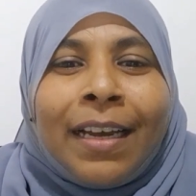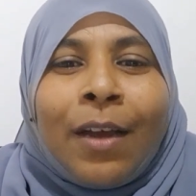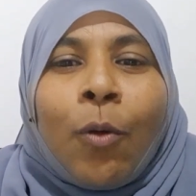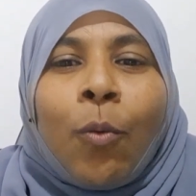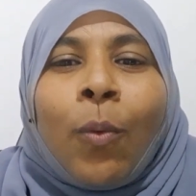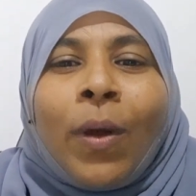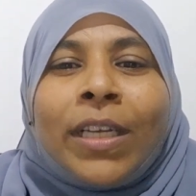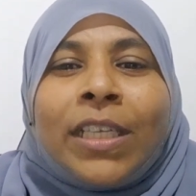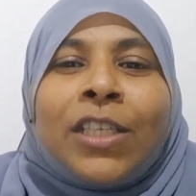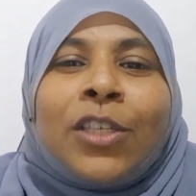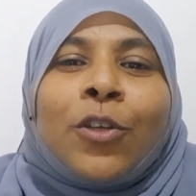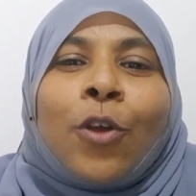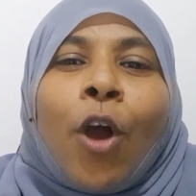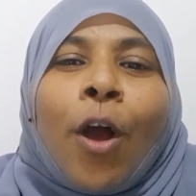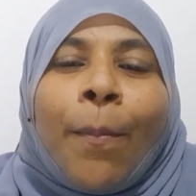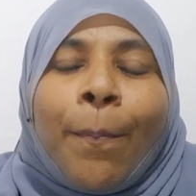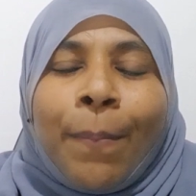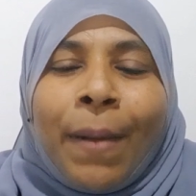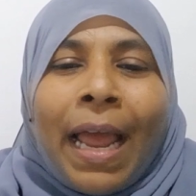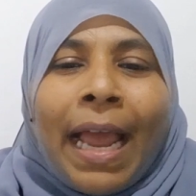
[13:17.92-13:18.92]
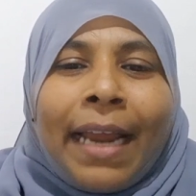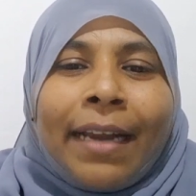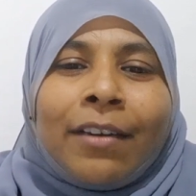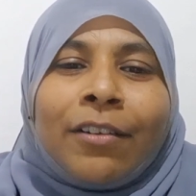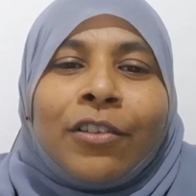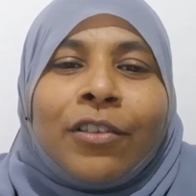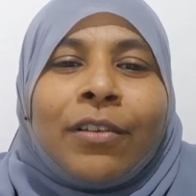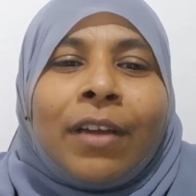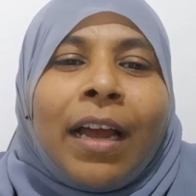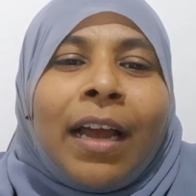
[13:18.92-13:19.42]
What's your plan?
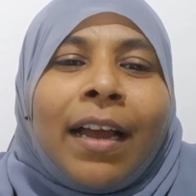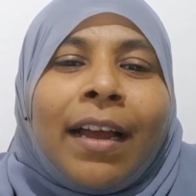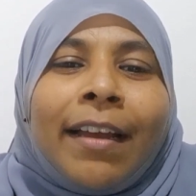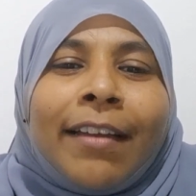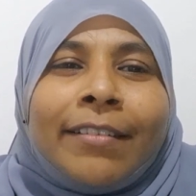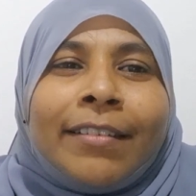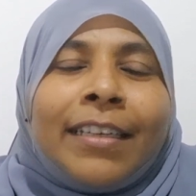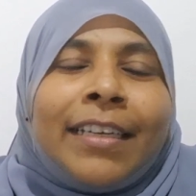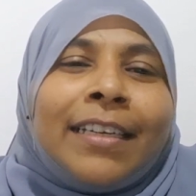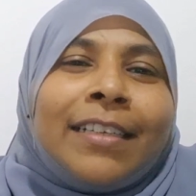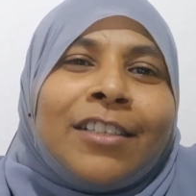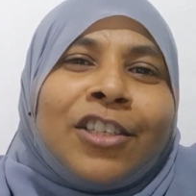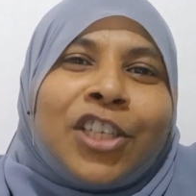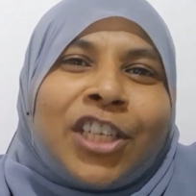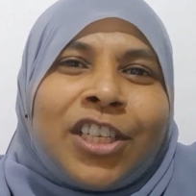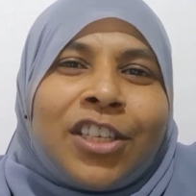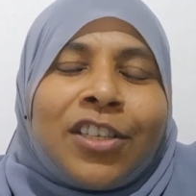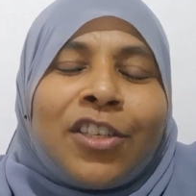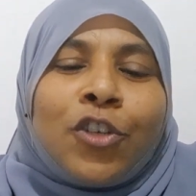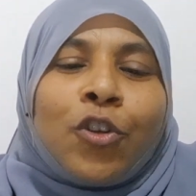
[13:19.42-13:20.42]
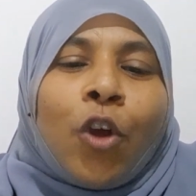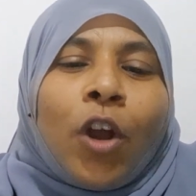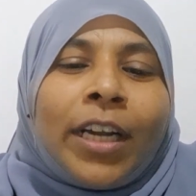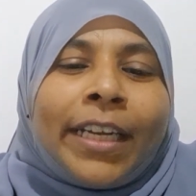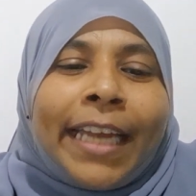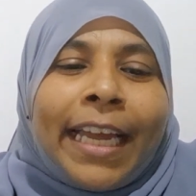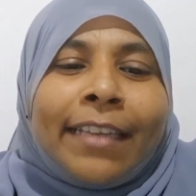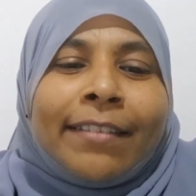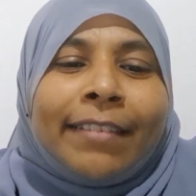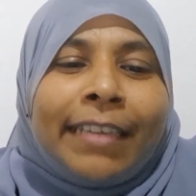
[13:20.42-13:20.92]
I think just you all
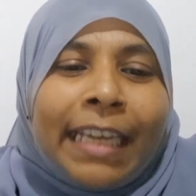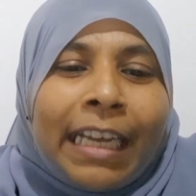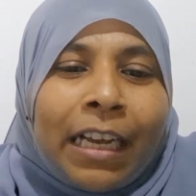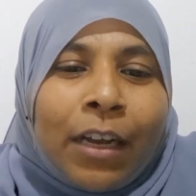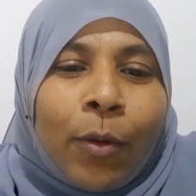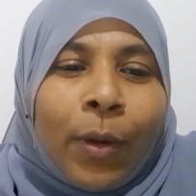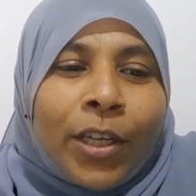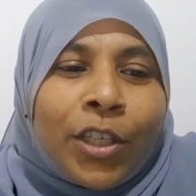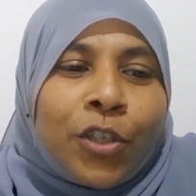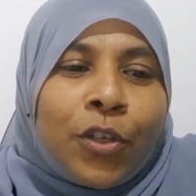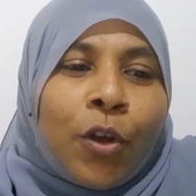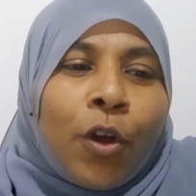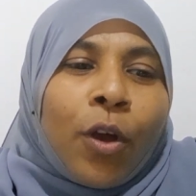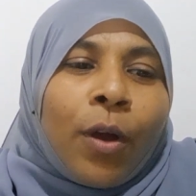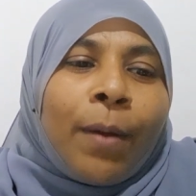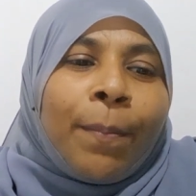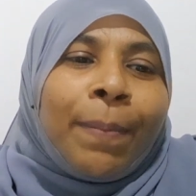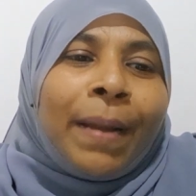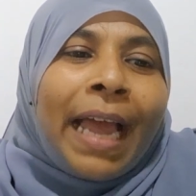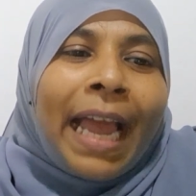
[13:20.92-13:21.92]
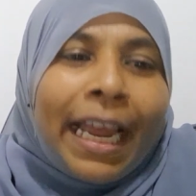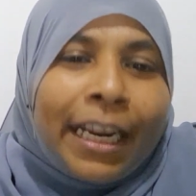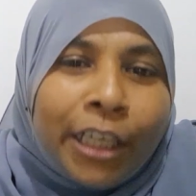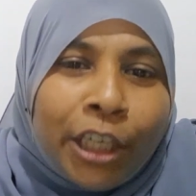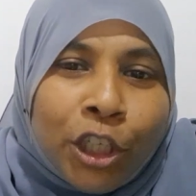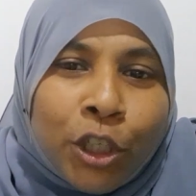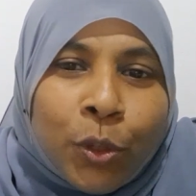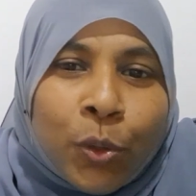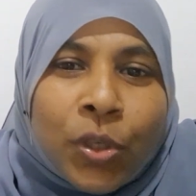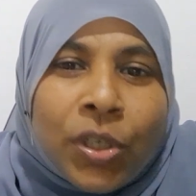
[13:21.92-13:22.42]
can think what you're
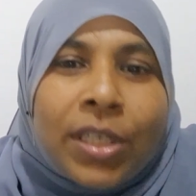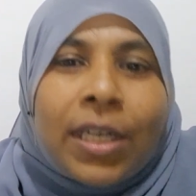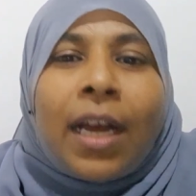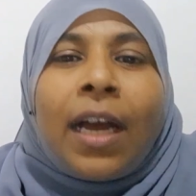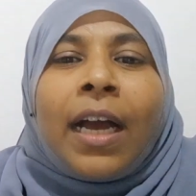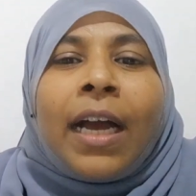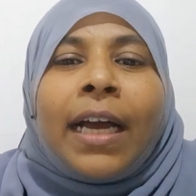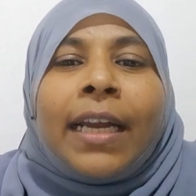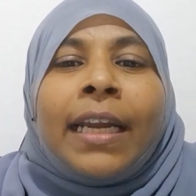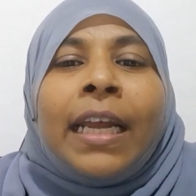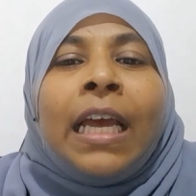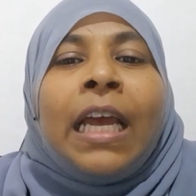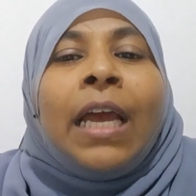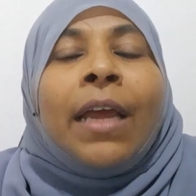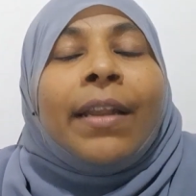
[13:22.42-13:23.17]
planning to start.